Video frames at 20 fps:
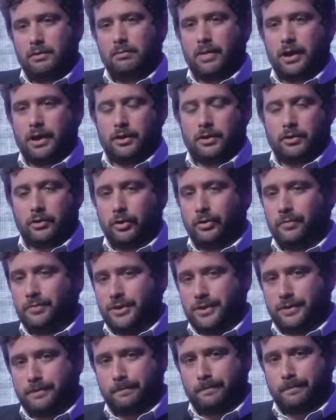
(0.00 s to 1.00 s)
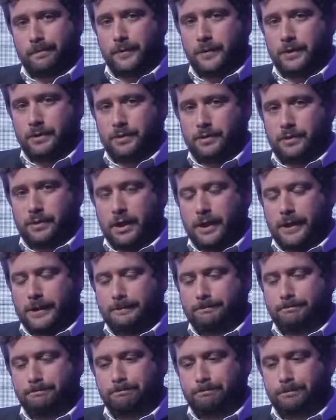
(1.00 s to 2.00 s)
by other groups. And
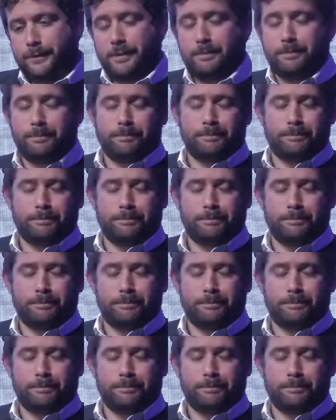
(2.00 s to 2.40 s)
um, yeah.